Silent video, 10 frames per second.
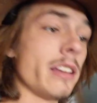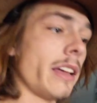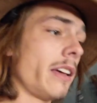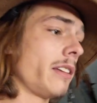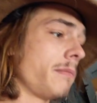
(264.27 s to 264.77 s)

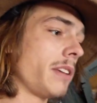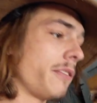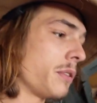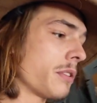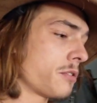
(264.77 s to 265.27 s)
and
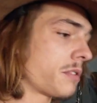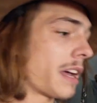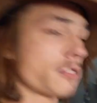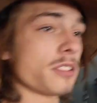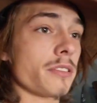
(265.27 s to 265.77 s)
if you
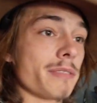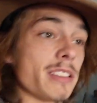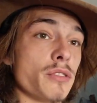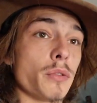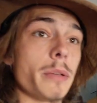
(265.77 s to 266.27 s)
guys just
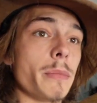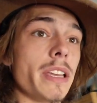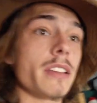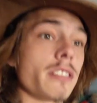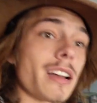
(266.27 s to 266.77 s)
enjoy
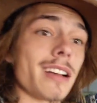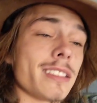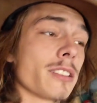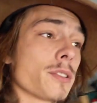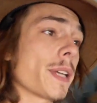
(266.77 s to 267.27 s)
me as a
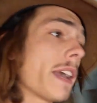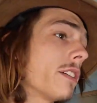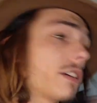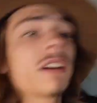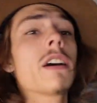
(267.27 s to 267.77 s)
content
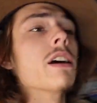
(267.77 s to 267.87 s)
creator,